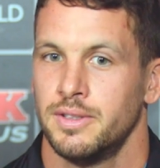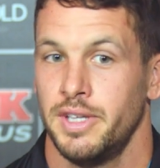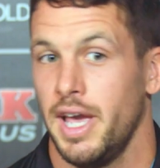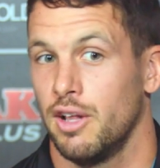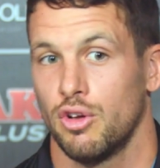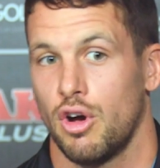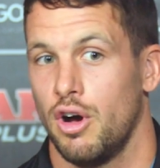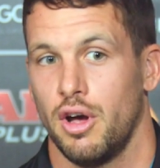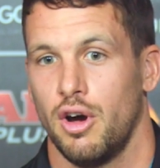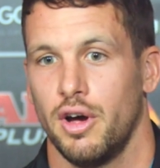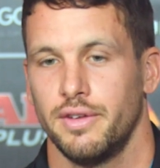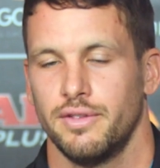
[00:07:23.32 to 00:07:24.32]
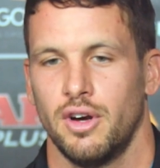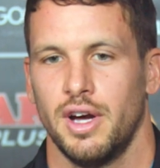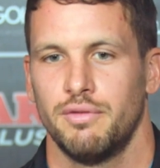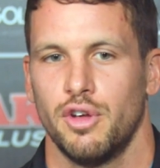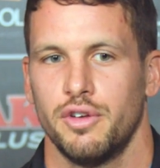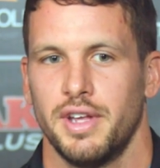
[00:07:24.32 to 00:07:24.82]
Yeah, look, I
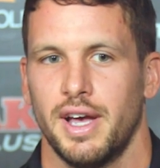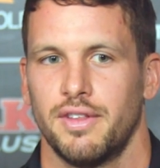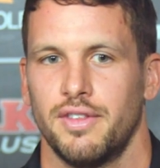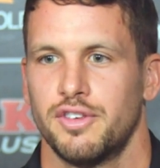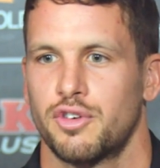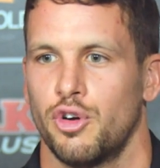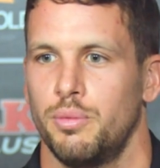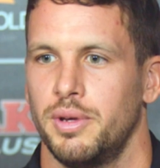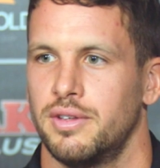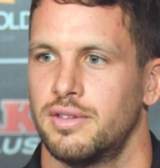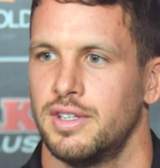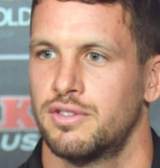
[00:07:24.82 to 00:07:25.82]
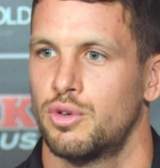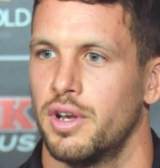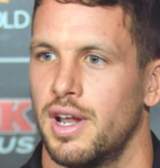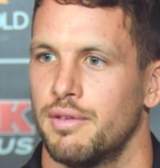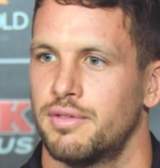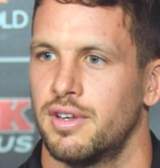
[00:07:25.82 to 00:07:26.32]
have no doubt that this group is good
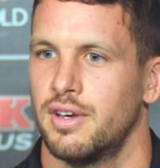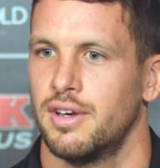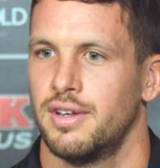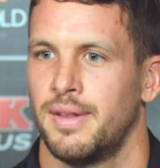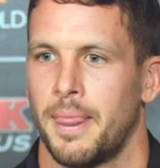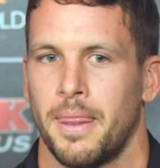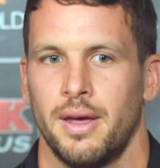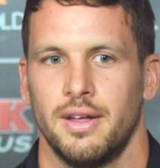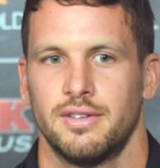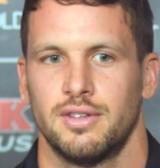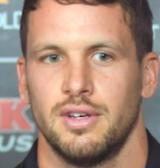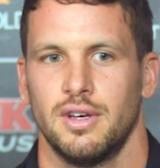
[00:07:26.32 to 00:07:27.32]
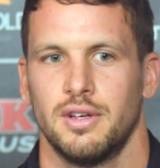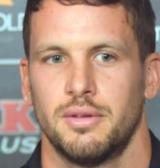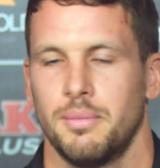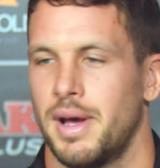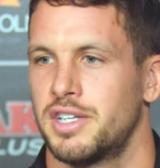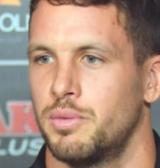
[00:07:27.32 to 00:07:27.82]
enough to
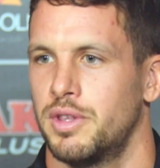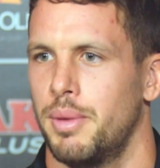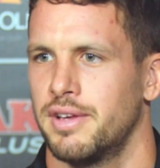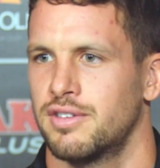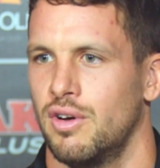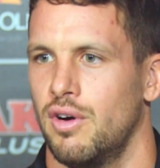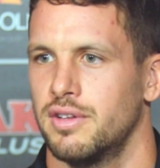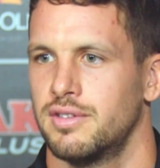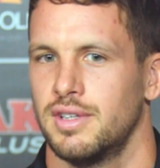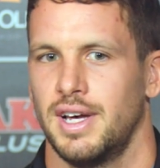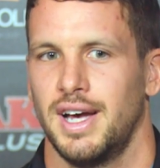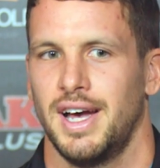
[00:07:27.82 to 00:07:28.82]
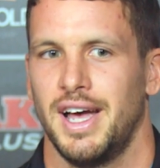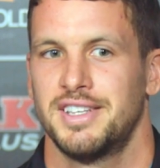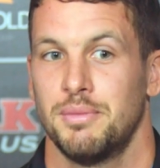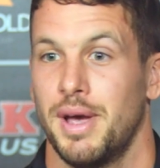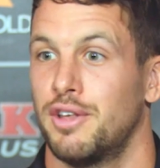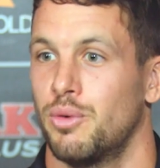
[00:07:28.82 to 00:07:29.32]
match it with the best sides.
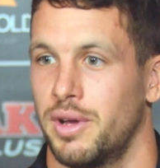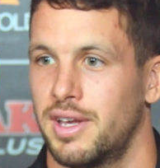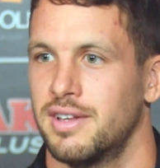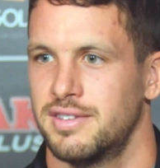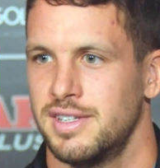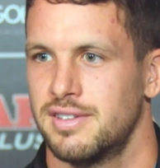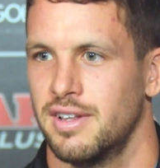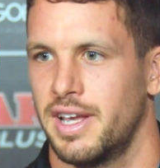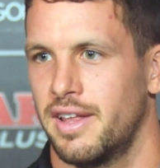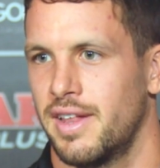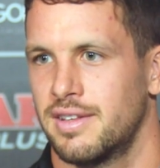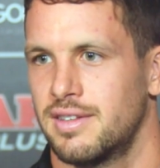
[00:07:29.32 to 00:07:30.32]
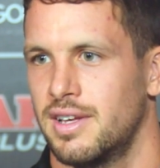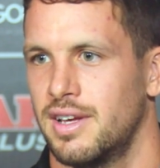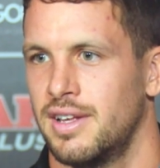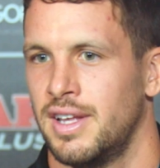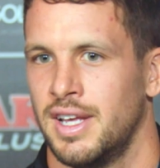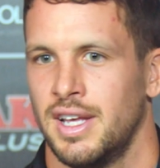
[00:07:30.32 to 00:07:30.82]
It's about doing it consistently, and that's
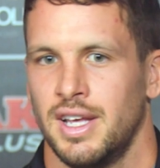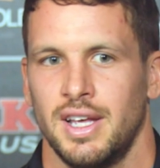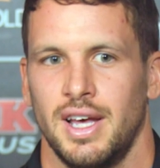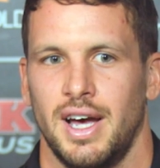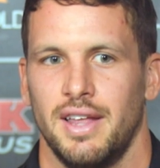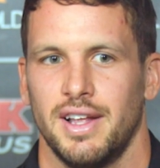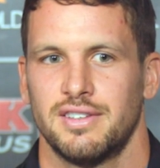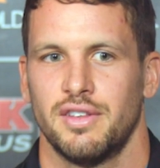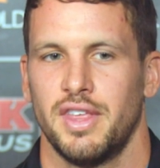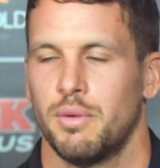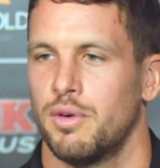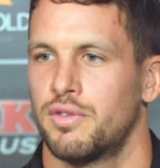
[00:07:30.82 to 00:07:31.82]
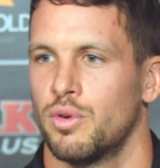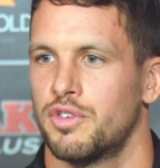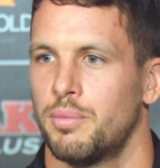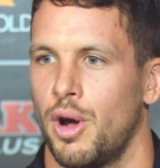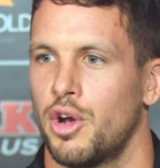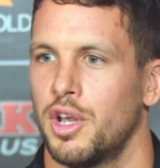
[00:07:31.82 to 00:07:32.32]
the thing we've sort
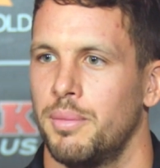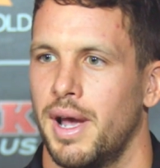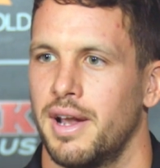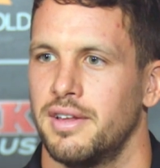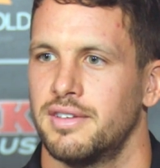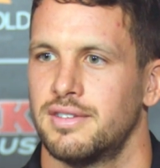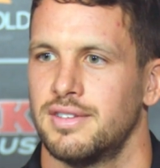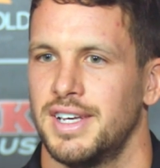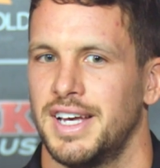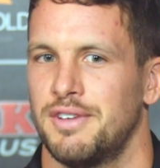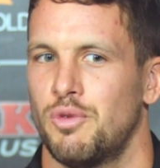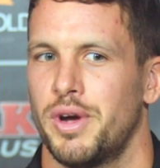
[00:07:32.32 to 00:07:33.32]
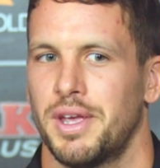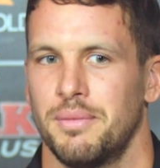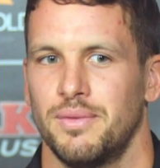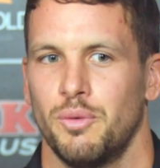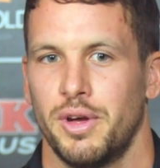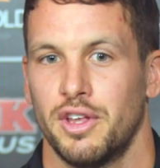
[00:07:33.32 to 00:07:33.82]
of spoken about is if we
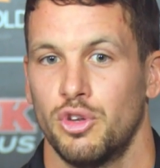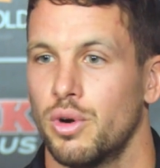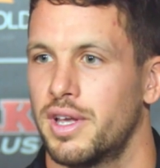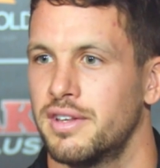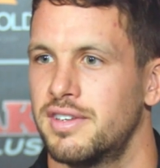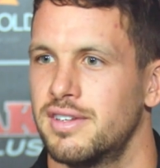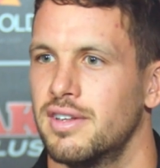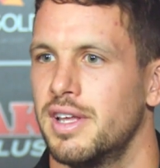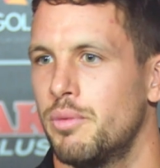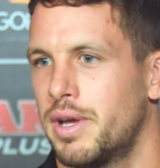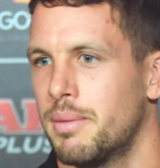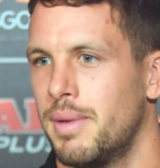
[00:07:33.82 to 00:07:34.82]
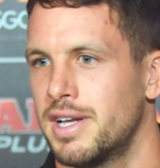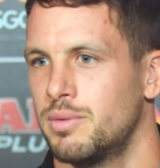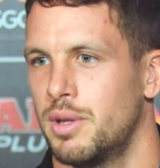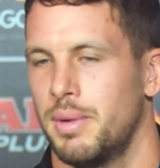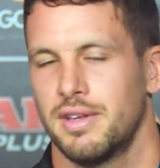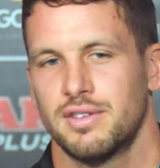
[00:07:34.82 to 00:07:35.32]
can do it consistently, we can match it
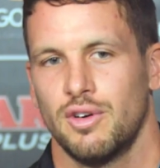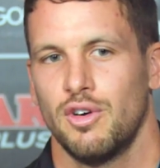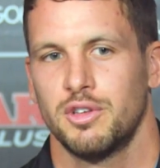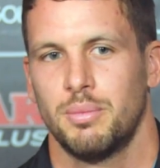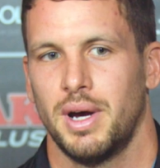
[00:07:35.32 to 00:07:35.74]
with the best sides.